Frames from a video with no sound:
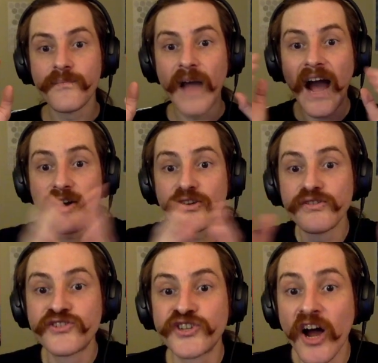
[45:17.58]
How do you
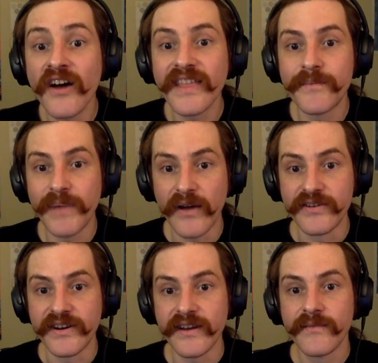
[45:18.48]
draw that
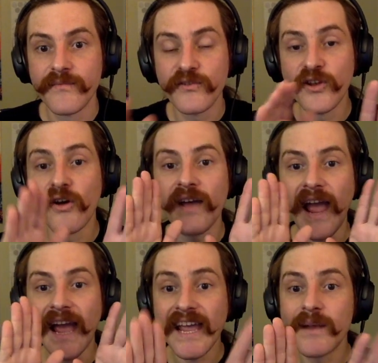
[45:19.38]
boundary?
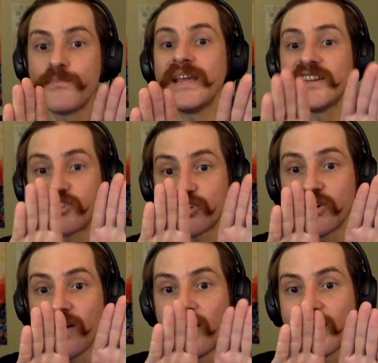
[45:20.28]
A and B
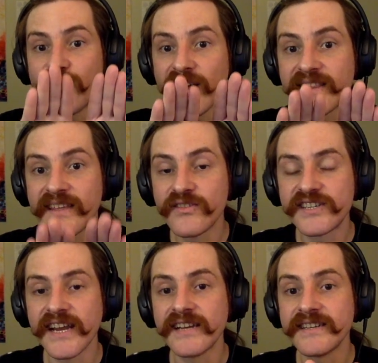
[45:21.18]
sure are affecting the
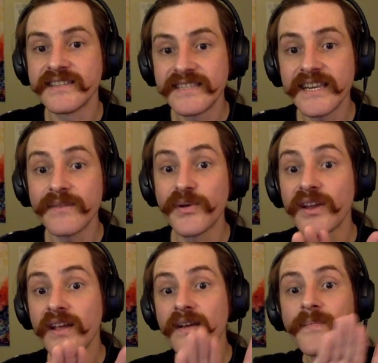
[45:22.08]
change in C,
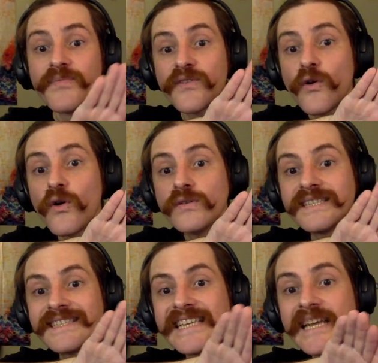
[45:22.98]
but
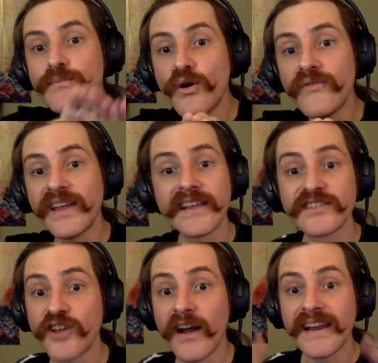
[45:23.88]
C moving
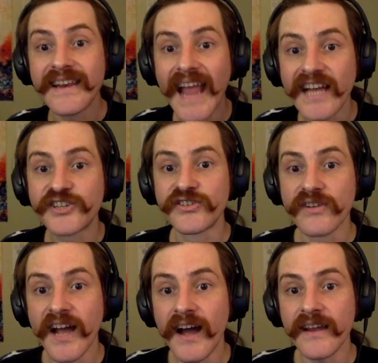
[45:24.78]
is not a natural
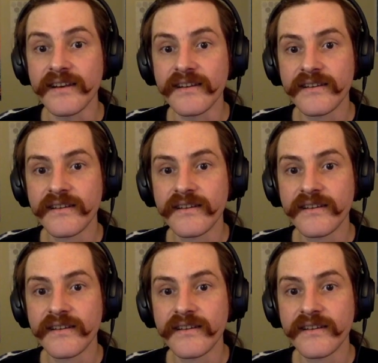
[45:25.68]
kind.